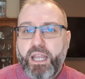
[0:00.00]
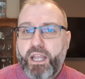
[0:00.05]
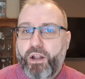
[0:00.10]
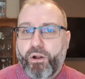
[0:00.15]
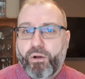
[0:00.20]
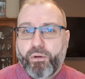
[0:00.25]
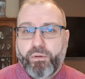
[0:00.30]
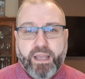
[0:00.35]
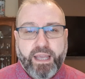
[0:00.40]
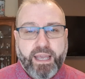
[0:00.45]
You
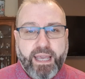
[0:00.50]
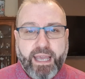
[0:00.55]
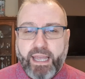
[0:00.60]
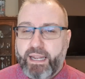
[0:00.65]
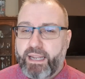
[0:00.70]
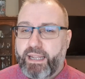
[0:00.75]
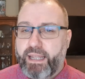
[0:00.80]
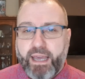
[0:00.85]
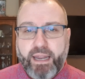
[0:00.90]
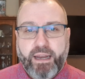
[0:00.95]
know,
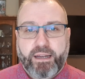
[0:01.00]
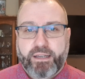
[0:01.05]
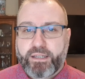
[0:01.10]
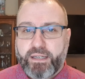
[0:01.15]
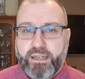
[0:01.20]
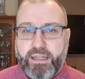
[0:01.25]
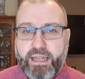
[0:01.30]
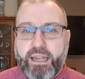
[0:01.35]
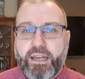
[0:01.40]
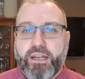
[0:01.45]
get
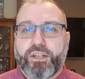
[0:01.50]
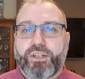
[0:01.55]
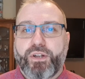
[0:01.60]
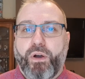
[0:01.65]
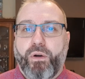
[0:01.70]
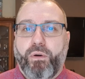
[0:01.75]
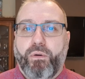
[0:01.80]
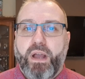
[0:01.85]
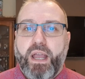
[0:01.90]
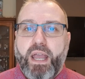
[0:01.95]
us, let us
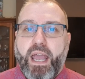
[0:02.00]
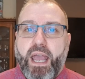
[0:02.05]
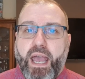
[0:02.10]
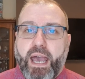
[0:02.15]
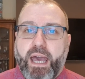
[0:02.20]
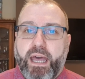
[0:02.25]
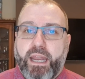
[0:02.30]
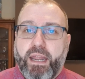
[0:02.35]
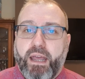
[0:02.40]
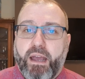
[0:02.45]
know.
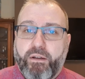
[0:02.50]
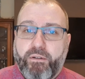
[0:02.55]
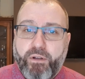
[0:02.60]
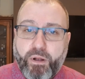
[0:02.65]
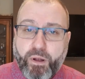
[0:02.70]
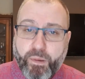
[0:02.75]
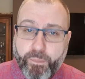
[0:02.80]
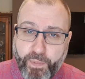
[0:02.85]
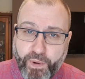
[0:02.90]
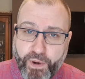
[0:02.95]
And
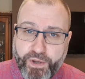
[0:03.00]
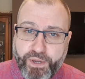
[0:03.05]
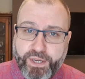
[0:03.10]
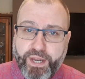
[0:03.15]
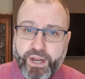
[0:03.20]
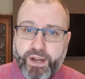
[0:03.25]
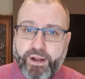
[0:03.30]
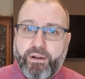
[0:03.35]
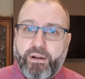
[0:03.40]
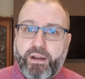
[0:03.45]

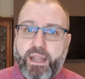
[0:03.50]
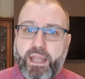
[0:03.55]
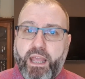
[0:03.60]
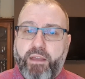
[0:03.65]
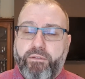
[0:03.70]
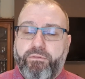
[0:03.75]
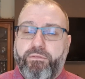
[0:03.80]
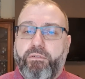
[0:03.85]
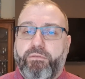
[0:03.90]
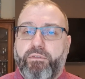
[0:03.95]
particularly
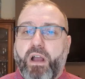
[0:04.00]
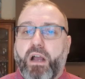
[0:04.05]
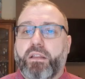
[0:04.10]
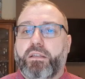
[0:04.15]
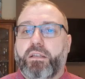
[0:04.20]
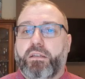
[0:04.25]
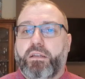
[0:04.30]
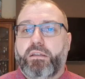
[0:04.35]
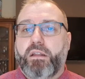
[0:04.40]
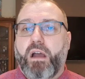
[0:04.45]
if you've gone
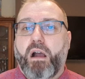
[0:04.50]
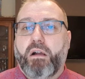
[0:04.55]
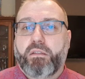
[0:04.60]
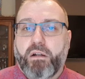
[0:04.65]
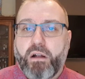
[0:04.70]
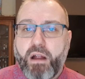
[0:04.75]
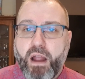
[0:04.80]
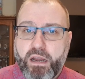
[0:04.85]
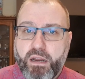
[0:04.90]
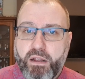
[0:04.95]
to the
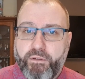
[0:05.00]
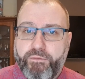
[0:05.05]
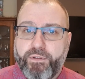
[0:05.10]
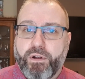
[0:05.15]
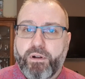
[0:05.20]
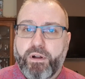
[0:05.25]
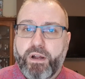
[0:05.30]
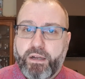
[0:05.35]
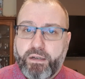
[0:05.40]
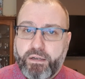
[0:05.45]
doctor and if
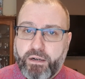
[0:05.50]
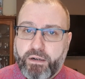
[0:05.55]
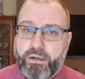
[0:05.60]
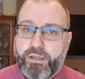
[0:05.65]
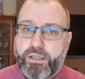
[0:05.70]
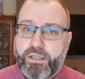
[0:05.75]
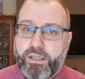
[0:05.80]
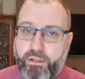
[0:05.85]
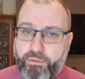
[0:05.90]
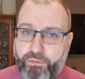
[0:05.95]
you're under
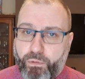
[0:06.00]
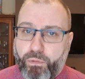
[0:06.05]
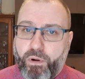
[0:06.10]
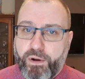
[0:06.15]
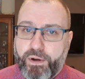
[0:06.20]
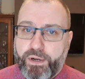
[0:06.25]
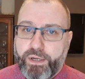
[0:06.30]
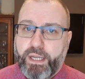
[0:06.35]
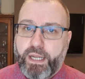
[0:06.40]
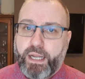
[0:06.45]

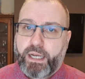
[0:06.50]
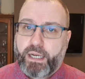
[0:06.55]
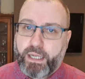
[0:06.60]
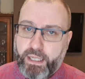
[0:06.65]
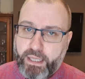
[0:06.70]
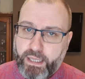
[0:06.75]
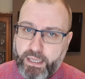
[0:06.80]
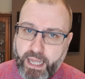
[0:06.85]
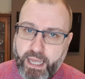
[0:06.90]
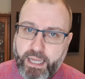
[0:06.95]
self-quarantine,
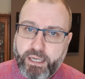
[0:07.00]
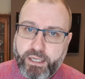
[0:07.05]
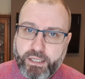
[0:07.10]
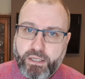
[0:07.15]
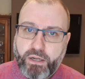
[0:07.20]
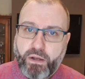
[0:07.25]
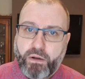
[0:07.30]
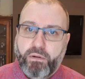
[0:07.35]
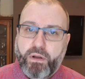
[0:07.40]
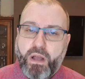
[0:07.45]
let us
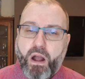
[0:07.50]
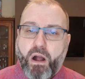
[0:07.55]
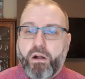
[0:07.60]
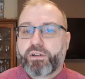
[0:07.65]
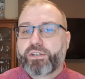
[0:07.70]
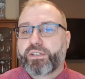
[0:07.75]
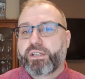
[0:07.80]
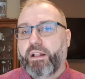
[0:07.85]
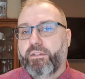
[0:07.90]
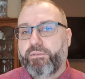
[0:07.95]
know, or
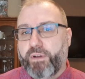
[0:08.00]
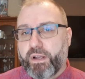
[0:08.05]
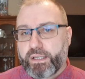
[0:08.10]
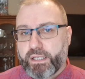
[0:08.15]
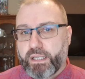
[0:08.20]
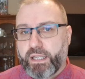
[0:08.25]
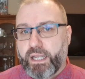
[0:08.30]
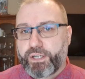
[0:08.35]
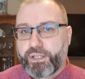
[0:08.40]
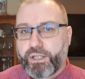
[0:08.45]

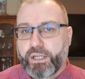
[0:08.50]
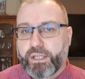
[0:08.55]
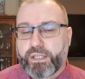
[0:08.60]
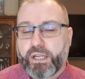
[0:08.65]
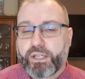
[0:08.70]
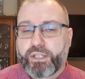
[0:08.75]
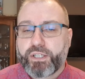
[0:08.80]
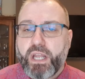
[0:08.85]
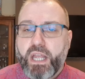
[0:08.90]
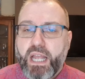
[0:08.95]
self-isolation as
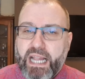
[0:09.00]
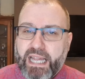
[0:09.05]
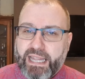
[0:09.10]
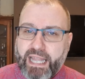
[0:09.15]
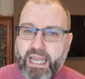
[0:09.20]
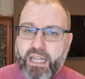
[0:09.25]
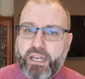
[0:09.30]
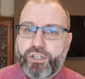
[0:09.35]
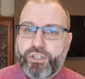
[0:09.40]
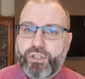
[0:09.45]
such.
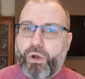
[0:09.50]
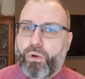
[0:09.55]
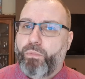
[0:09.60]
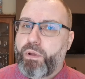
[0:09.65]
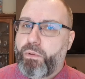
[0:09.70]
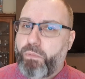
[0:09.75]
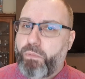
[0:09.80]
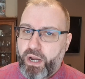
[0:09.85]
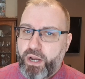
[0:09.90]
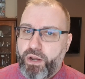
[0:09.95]
Let us know.
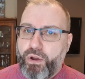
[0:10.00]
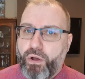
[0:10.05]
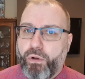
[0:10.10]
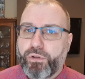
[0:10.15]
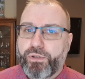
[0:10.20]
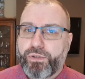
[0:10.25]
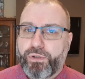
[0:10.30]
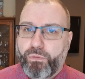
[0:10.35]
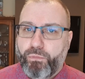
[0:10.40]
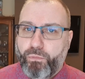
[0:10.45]
We to know
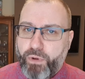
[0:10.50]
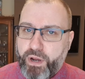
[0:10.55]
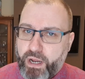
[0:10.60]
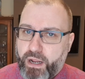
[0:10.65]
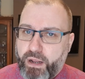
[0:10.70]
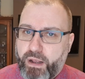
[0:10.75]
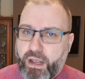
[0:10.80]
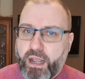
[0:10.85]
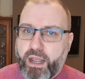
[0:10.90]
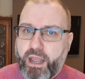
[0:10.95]
so
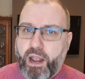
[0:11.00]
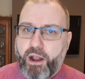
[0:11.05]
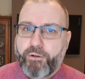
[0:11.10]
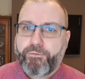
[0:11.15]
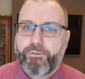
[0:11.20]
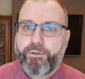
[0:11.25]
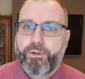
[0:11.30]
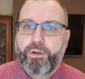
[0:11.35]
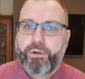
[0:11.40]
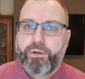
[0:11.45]
we can care
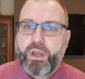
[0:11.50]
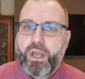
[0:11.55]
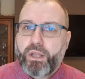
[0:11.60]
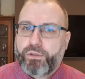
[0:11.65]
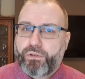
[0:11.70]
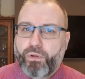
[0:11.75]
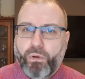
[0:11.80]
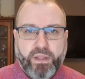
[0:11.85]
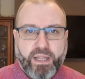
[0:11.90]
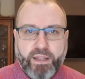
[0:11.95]
for you.
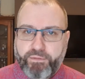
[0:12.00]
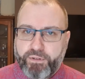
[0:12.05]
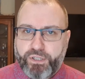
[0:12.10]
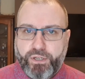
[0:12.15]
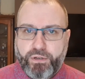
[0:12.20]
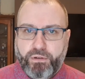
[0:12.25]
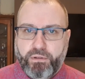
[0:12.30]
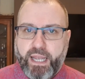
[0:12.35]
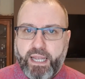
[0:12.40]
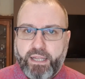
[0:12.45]
Don't leave it
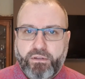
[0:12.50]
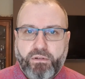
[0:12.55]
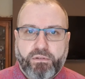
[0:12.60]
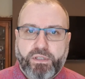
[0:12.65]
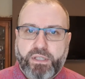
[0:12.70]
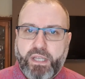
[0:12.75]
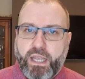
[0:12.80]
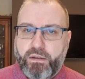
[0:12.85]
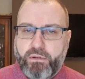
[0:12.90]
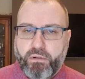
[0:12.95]
too late. Don't
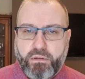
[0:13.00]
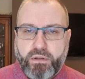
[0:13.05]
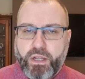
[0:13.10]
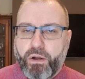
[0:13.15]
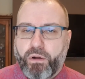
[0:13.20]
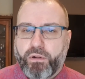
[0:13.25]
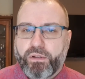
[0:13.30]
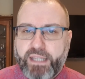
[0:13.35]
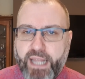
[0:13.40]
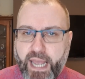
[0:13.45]
say, don't, you
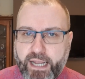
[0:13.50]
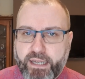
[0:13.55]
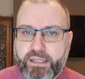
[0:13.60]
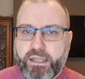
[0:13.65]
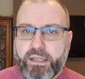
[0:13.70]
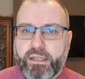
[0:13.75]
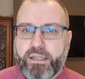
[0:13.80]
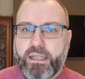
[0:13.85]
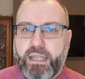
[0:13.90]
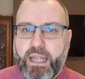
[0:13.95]
know,
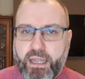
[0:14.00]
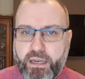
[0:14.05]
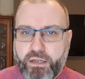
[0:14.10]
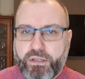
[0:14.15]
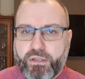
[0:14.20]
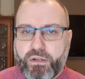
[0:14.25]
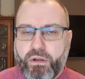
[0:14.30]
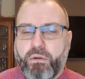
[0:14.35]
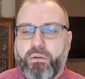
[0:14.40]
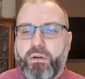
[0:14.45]
text us, let
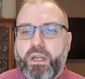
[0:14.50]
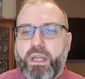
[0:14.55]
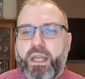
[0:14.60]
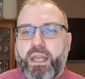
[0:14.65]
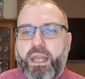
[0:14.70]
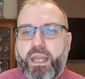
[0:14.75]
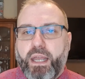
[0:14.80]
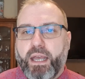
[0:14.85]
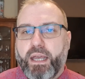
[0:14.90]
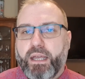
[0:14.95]
us know.
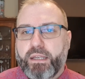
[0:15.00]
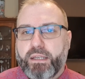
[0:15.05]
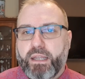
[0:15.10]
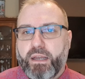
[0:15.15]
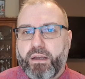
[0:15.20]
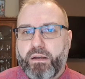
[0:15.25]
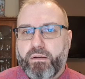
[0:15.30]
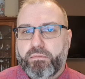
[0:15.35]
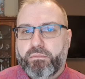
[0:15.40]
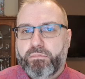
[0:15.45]

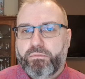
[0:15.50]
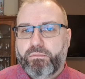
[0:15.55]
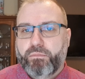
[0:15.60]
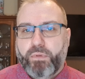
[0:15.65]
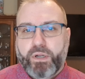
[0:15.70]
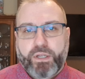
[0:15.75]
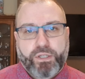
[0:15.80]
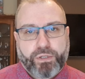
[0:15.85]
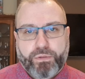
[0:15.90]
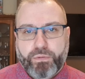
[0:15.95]
And
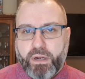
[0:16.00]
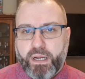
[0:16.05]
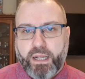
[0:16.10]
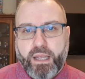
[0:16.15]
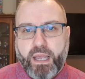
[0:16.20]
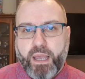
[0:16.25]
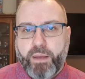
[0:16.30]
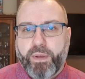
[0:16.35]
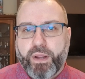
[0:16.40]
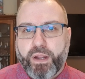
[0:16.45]
we just want to
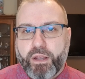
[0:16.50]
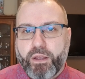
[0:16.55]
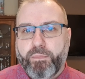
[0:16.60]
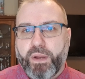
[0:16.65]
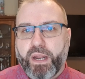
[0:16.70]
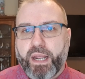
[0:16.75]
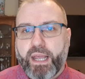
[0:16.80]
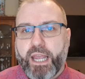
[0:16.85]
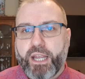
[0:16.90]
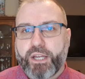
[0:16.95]
keep in
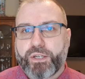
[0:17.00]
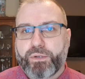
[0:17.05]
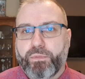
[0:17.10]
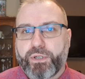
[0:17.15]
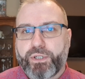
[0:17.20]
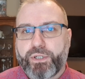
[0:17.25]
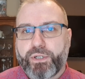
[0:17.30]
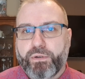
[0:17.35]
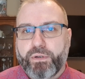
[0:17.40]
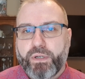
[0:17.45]
communication
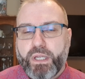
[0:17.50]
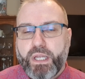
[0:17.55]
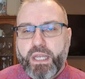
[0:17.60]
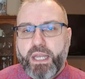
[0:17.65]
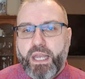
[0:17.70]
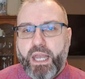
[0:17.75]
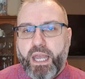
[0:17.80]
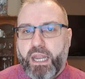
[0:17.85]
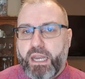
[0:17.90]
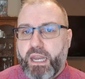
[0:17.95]
with you.
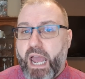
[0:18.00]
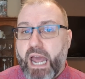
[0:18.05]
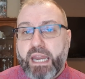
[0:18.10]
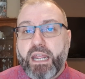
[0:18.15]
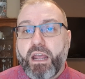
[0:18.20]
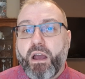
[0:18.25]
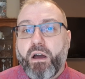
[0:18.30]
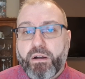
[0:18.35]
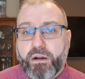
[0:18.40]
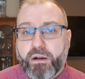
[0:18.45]
And
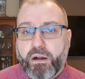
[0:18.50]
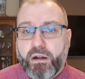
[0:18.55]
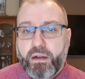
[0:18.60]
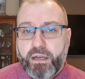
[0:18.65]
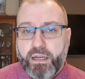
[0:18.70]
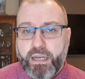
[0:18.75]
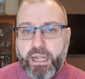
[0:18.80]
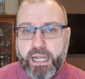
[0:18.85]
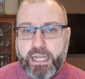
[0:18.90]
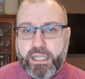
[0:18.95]
any other
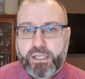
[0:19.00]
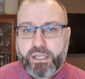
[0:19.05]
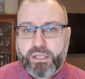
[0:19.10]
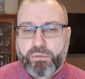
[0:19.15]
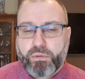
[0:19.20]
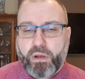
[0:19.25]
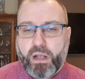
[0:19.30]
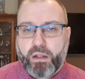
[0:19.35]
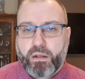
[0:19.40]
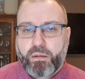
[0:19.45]
needs
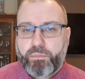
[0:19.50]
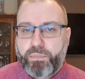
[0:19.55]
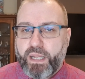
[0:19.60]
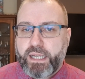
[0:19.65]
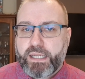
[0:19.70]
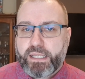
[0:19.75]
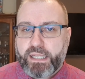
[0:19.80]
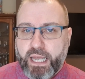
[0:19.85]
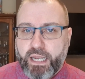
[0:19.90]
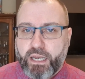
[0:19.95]
as well,
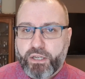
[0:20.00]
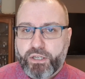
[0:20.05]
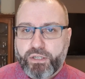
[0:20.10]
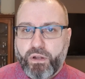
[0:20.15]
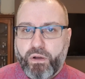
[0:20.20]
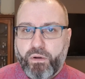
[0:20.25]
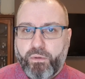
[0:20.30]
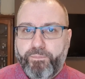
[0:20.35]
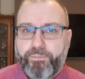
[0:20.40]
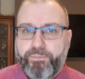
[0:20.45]
please let us
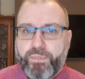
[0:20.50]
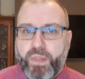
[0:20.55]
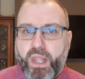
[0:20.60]
know.